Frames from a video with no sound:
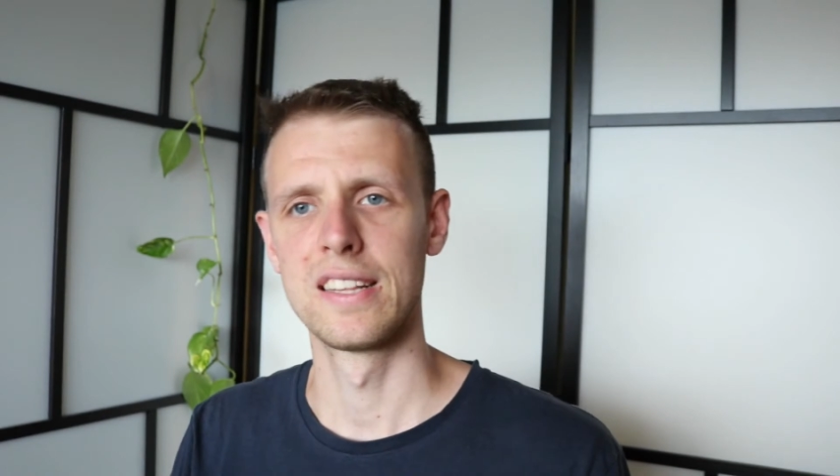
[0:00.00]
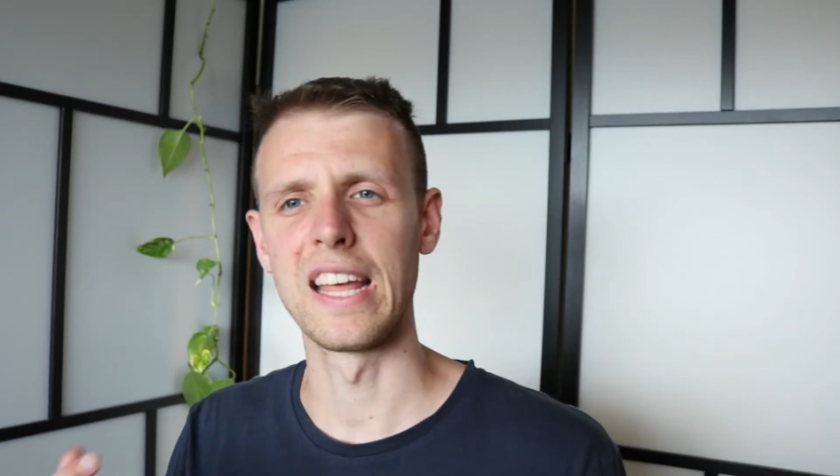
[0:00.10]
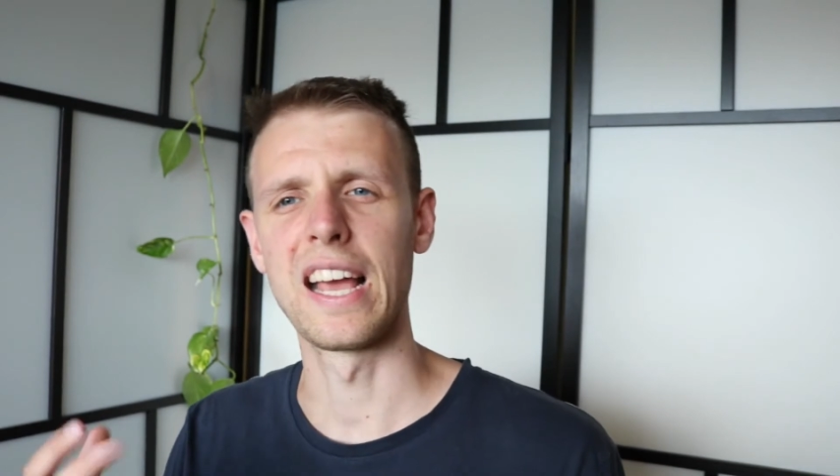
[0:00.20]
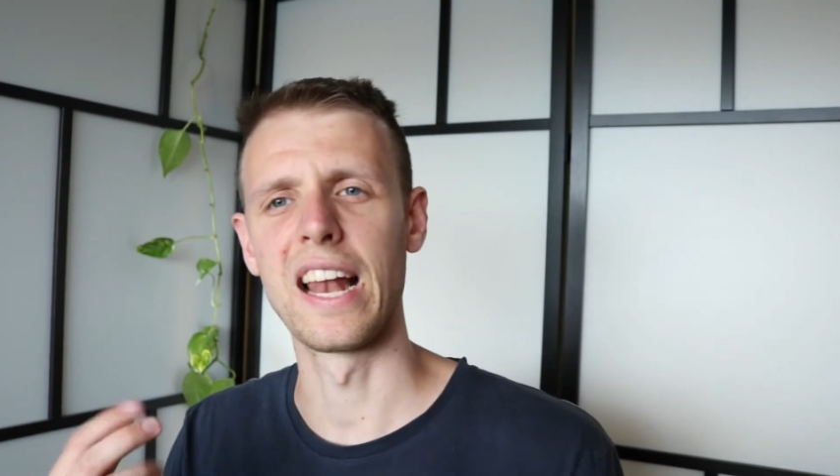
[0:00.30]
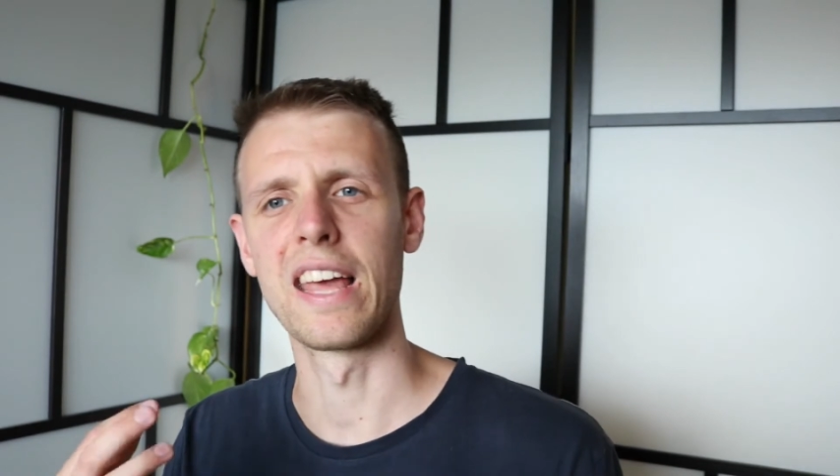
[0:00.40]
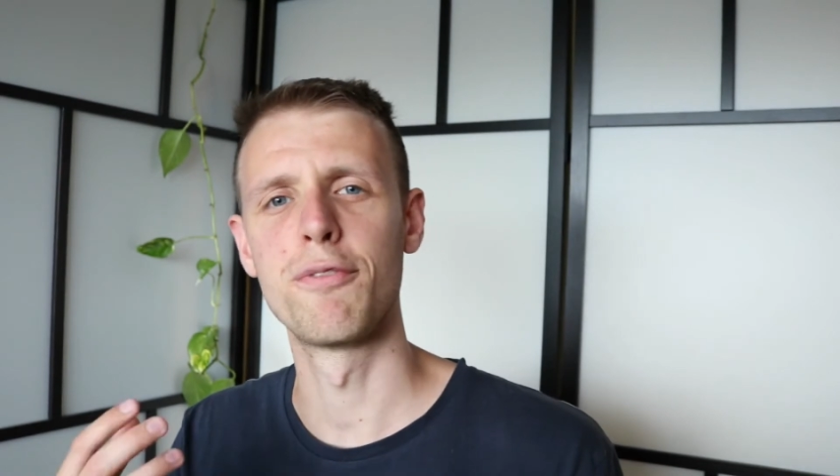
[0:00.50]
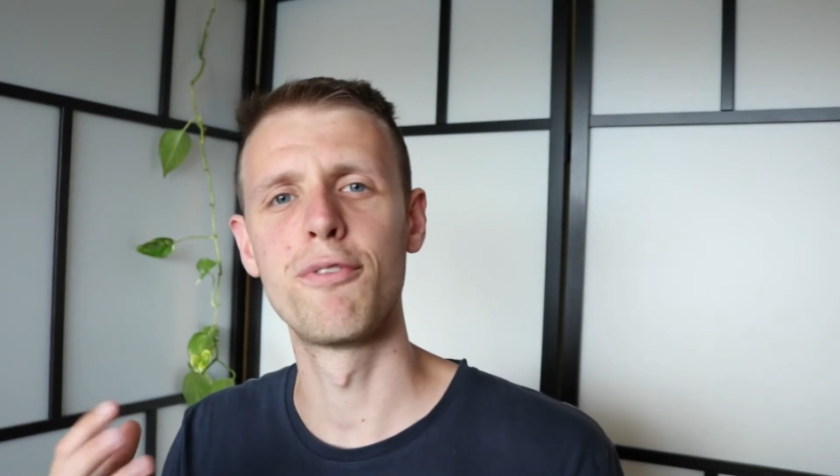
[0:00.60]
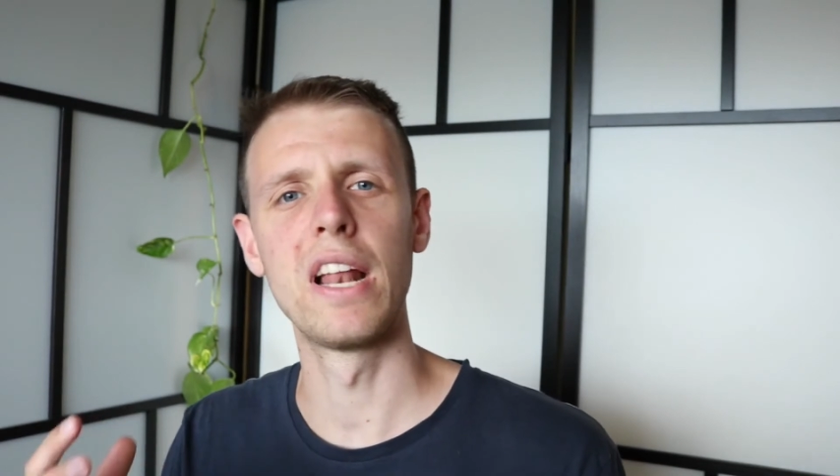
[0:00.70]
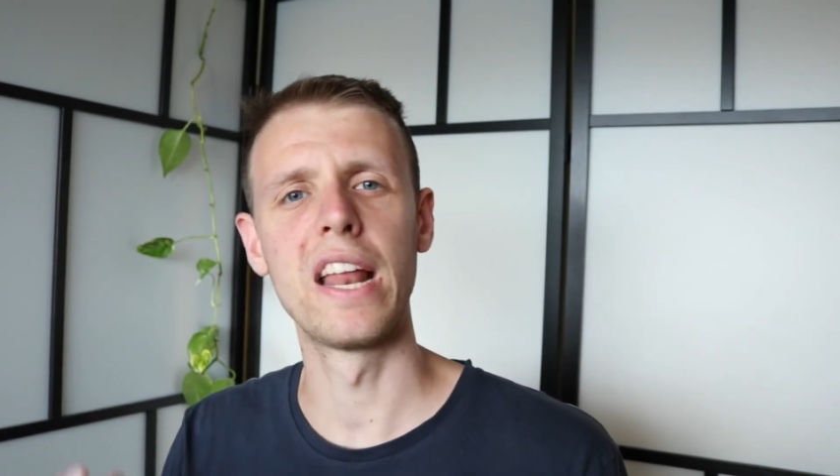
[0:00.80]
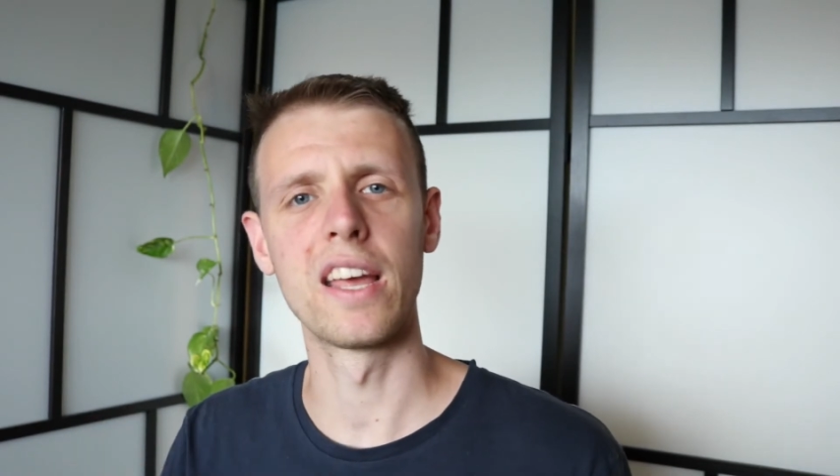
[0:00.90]
tickling
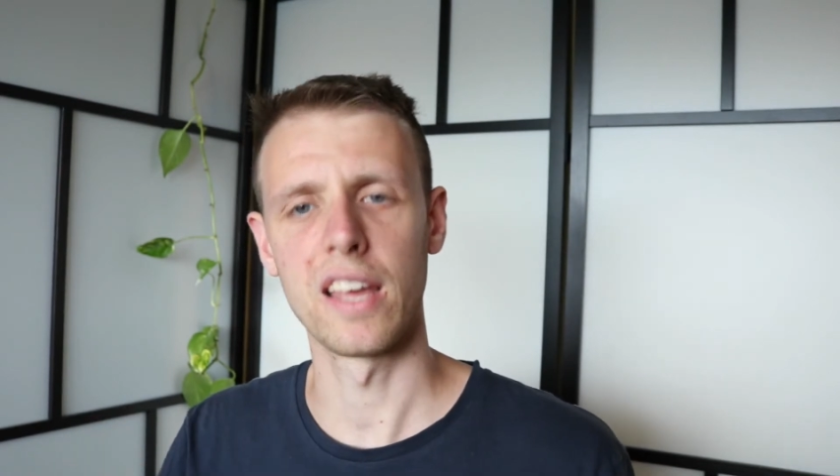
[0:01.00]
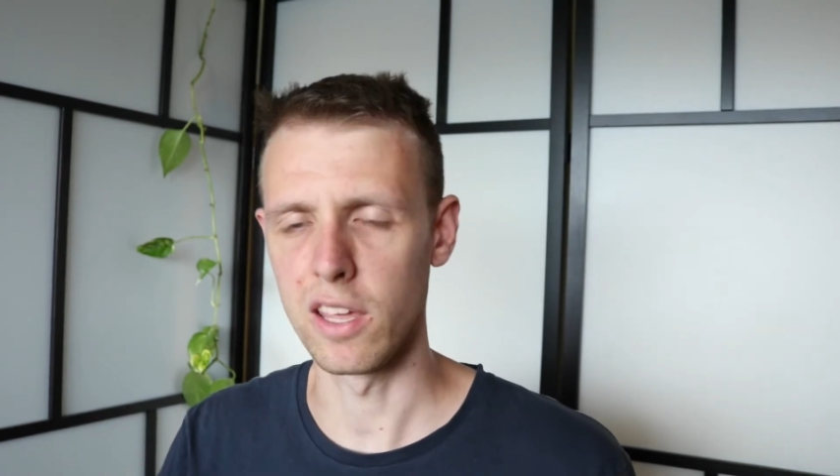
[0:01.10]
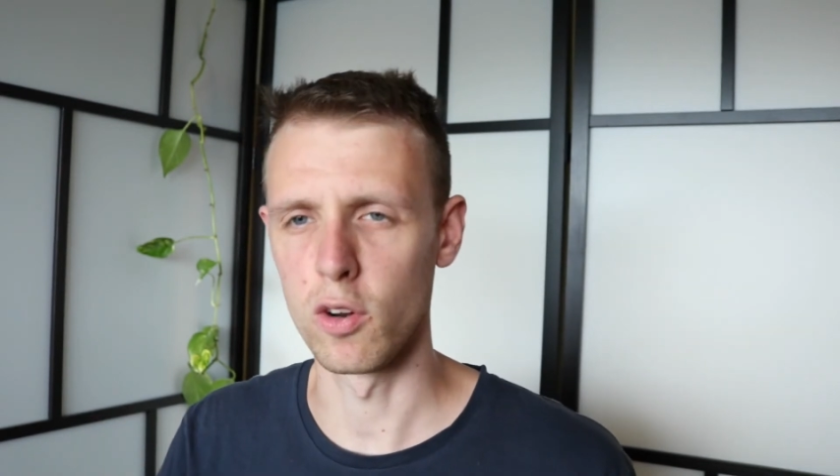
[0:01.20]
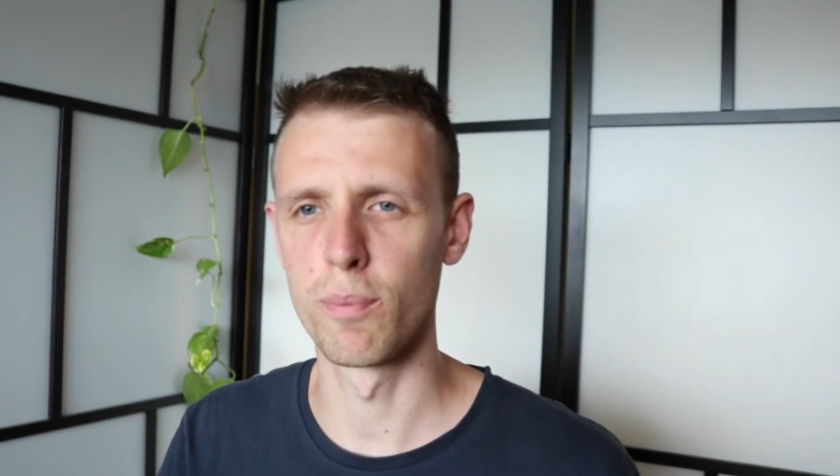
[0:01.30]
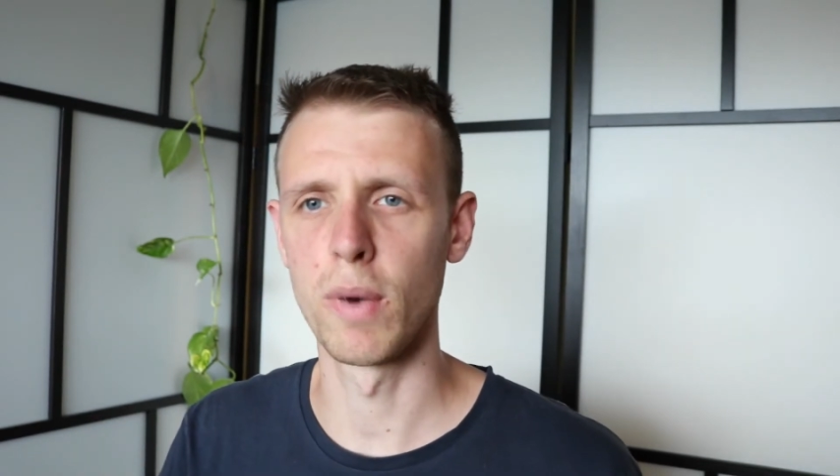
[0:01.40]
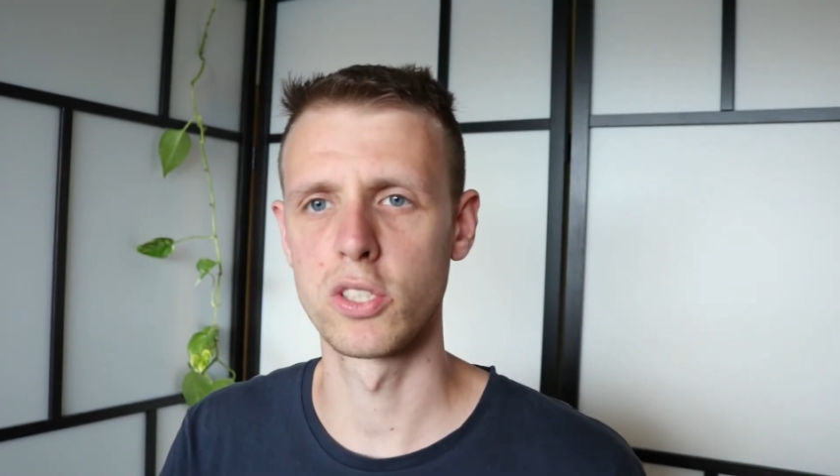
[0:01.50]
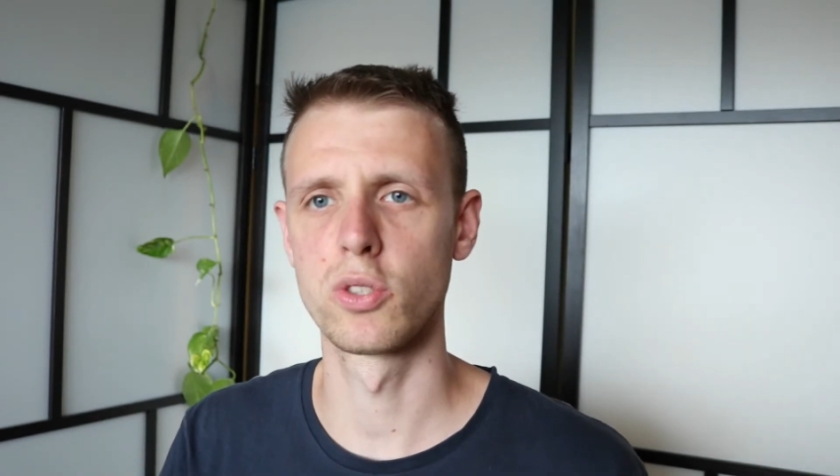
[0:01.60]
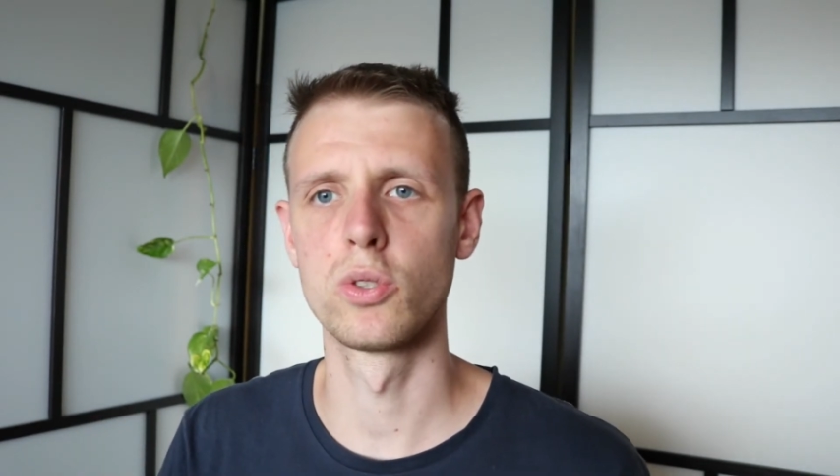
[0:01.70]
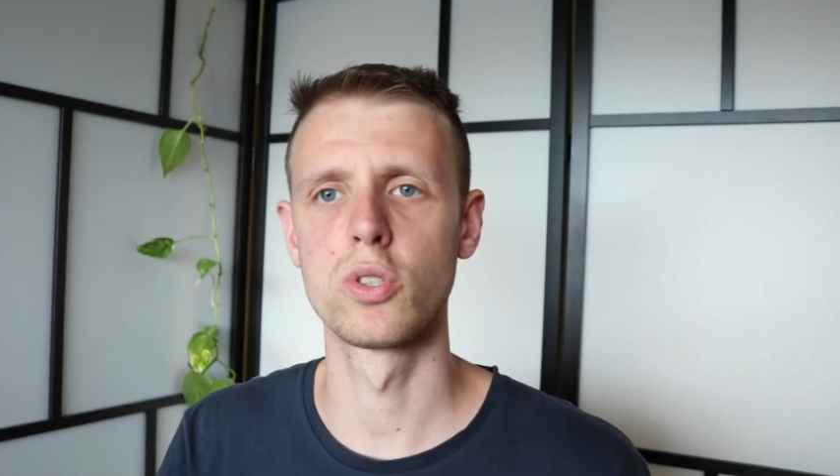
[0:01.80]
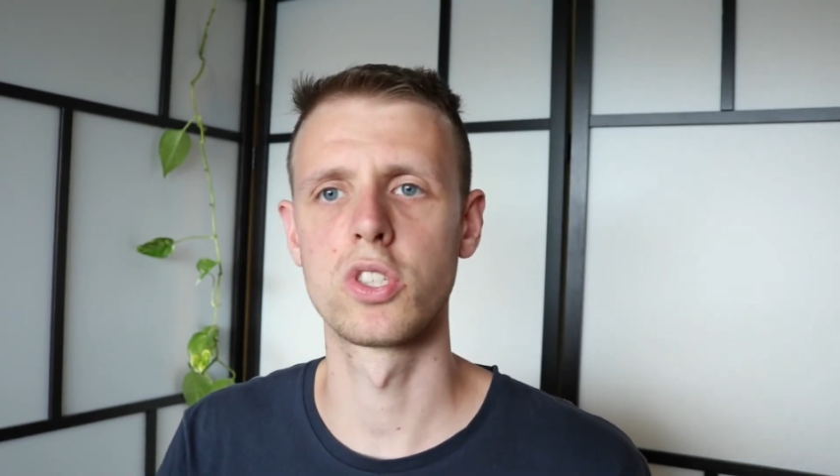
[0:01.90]
feeling in your
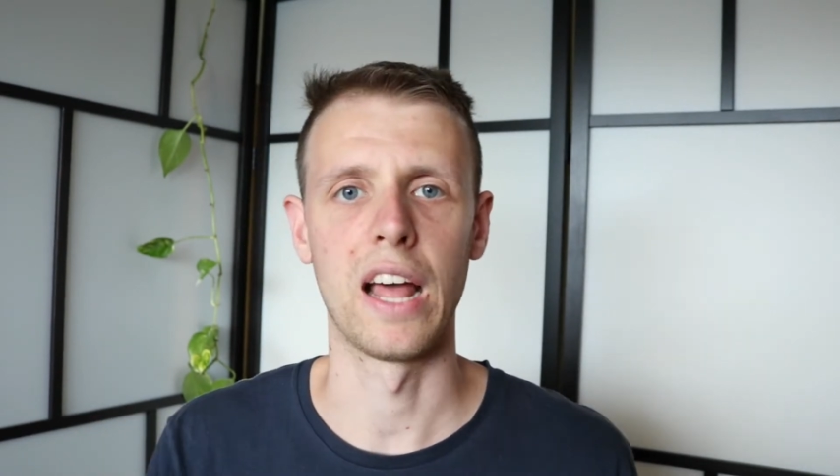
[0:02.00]
muscles,